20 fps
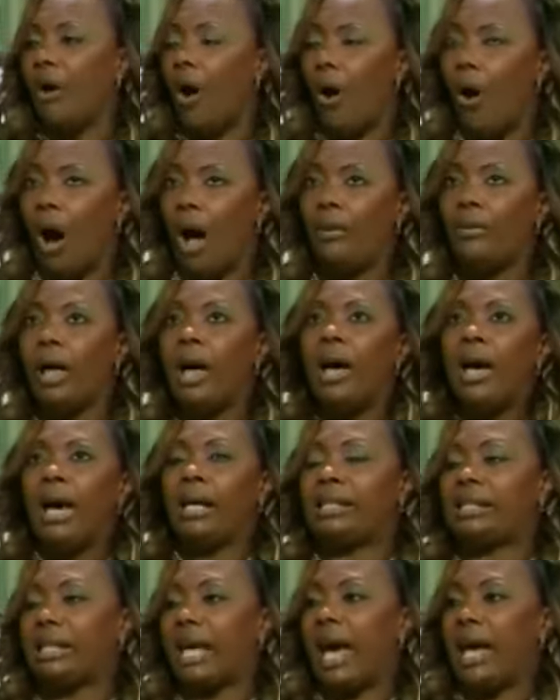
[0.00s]
all,
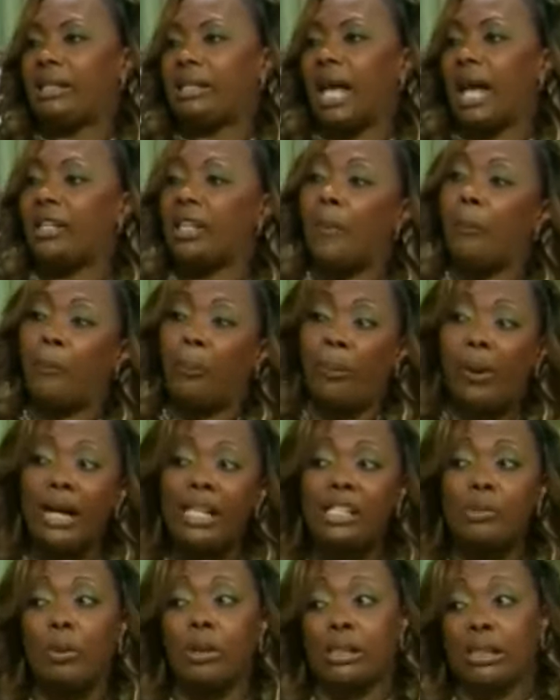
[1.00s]
it says that the
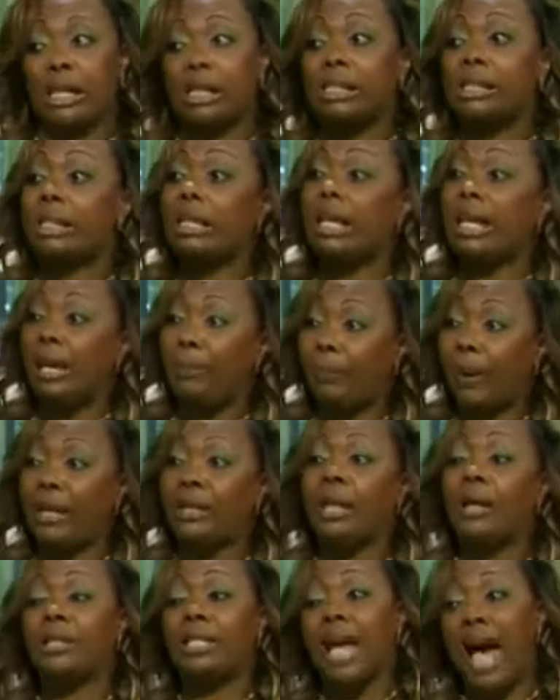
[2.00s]
priest was asleep
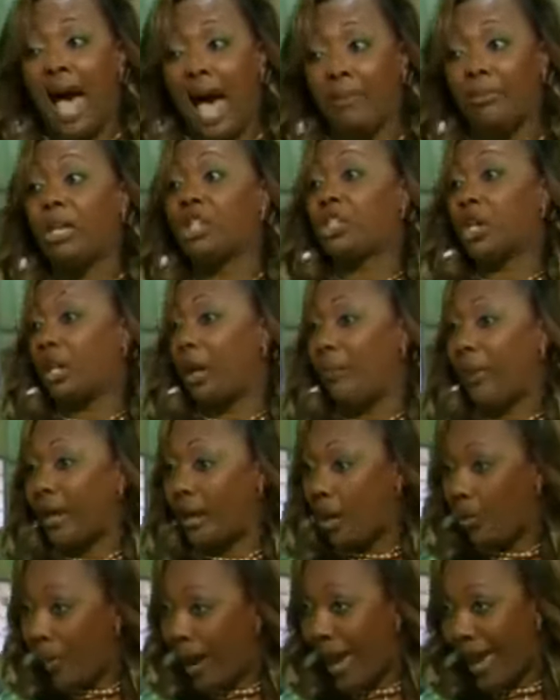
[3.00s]
in the time he should have
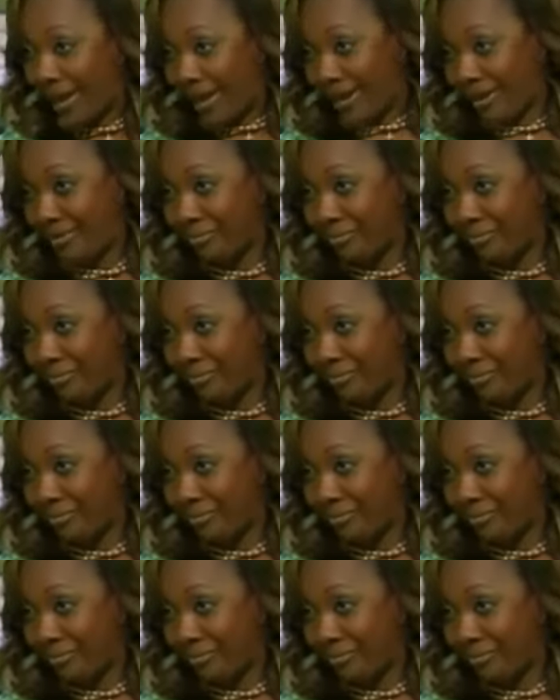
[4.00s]
been awake.